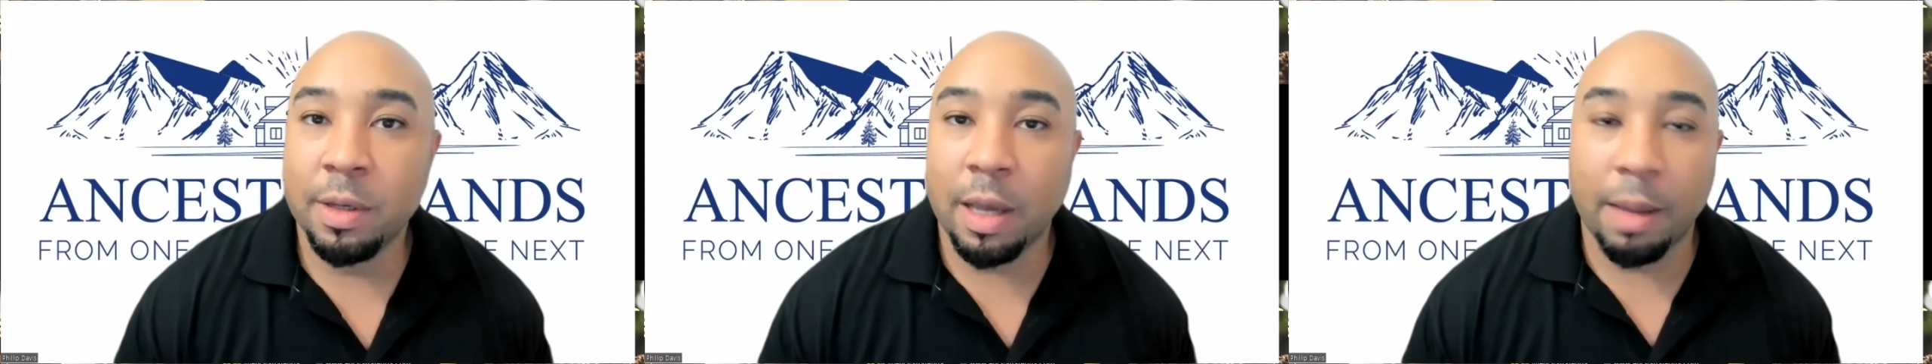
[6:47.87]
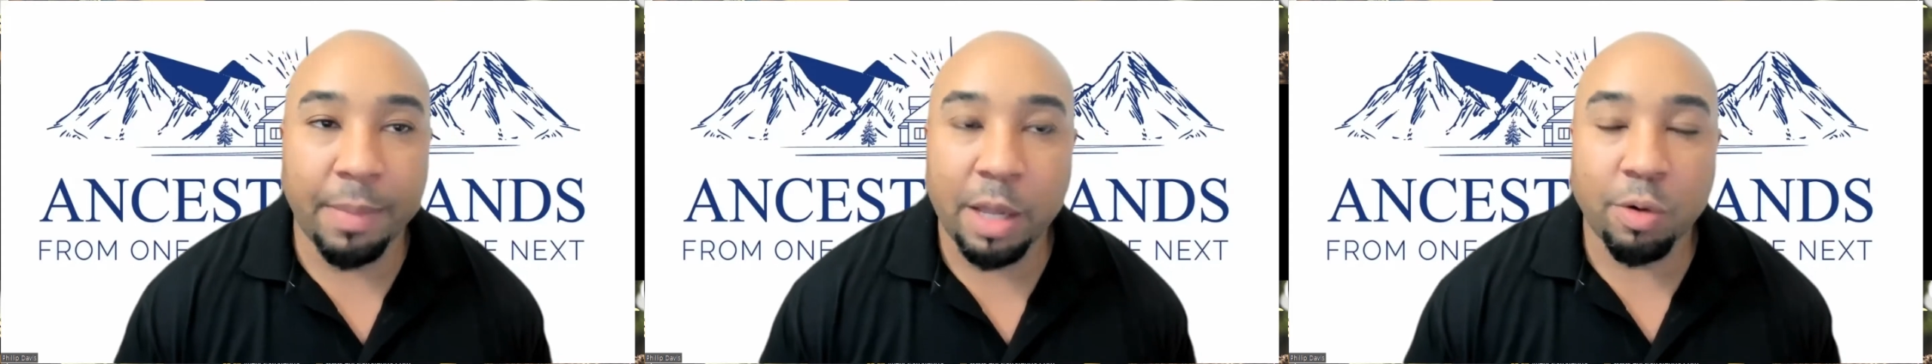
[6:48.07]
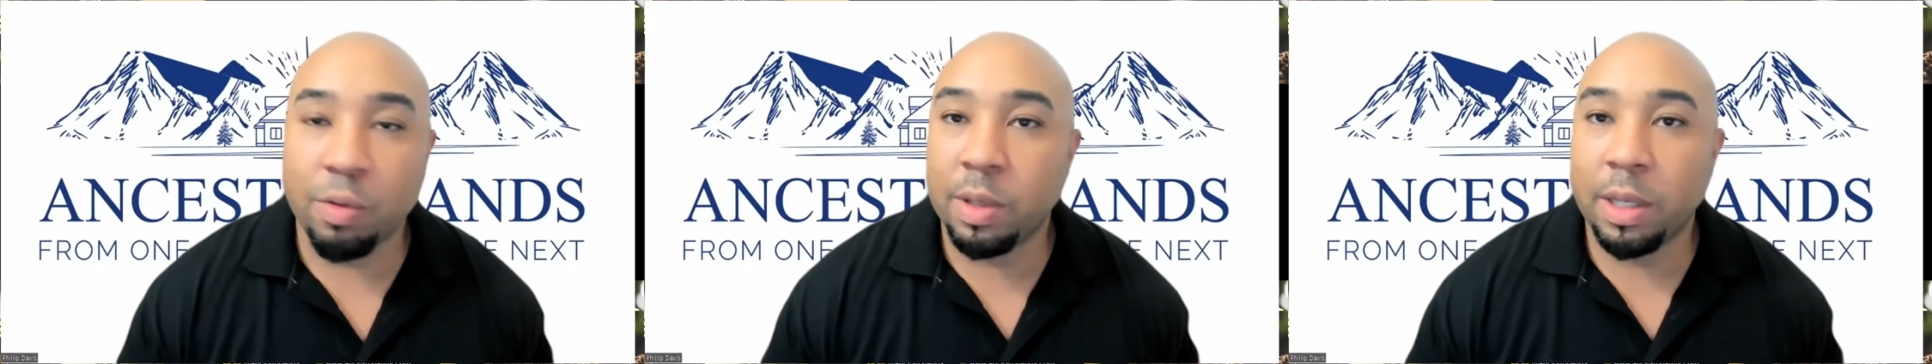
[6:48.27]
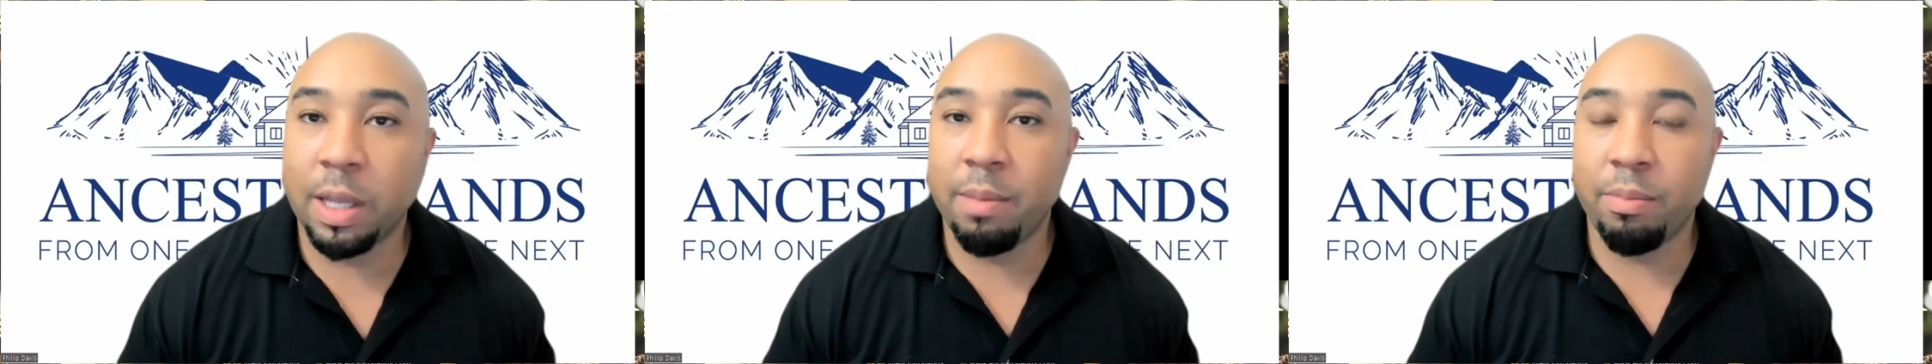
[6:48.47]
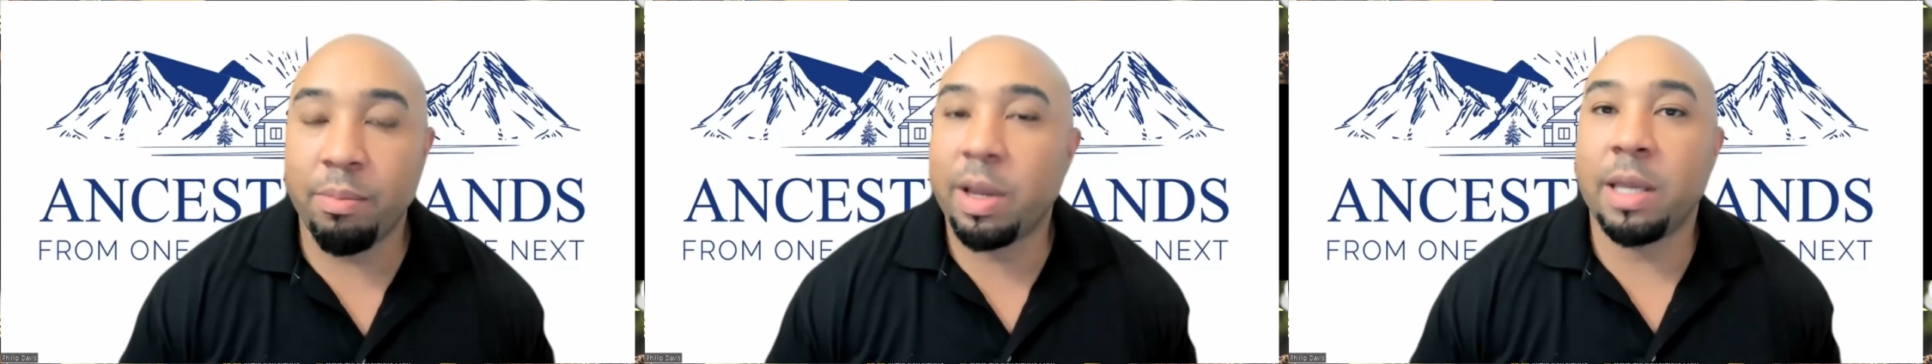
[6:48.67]
I'm not
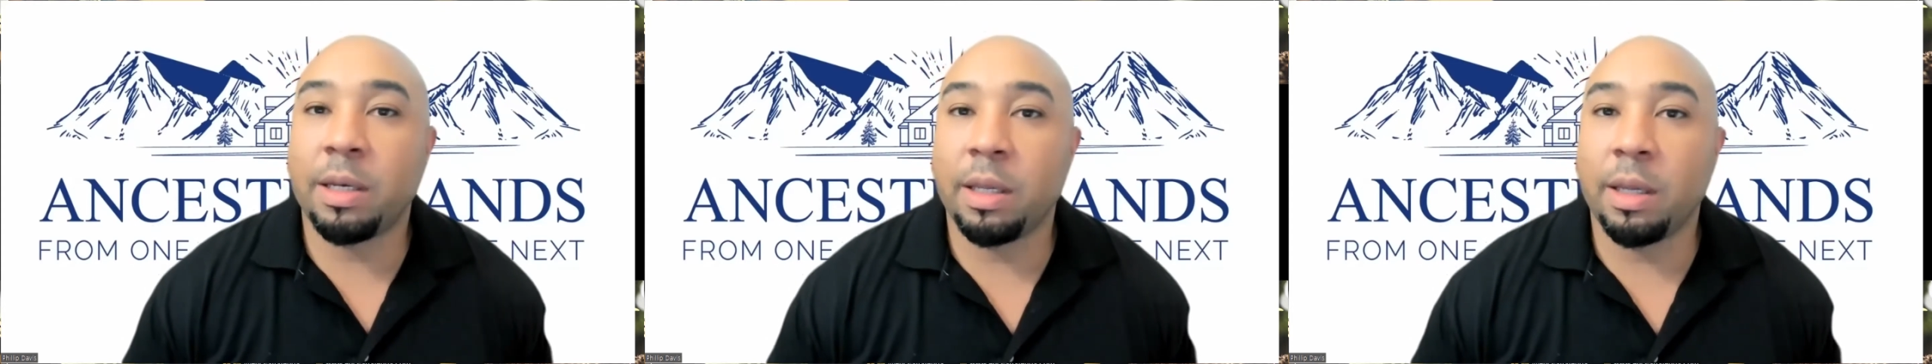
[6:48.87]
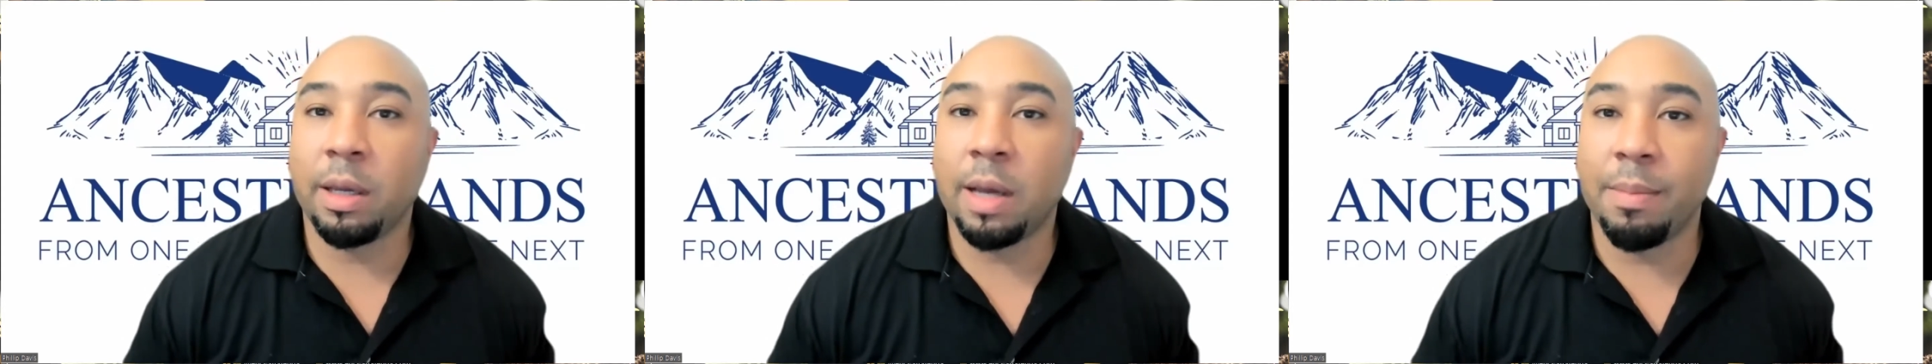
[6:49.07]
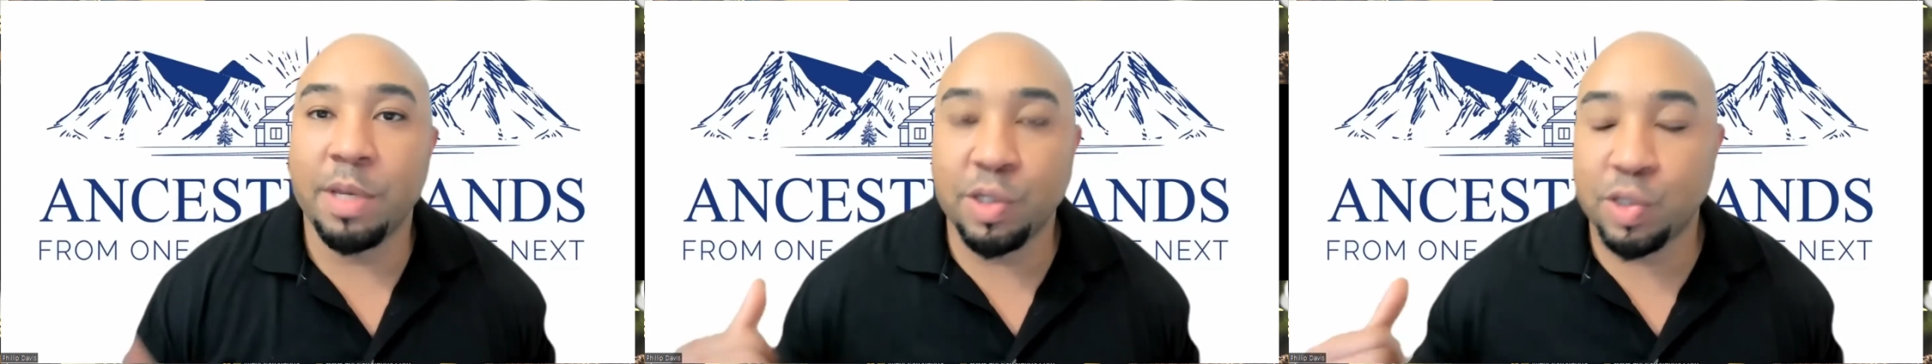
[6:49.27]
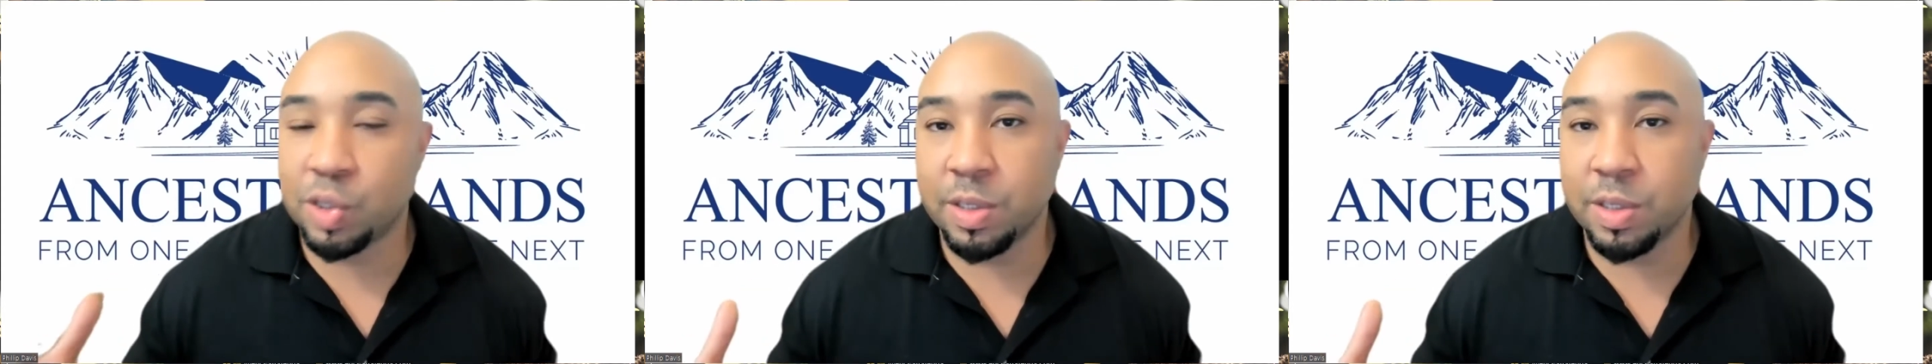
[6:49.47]
online branding. I'm in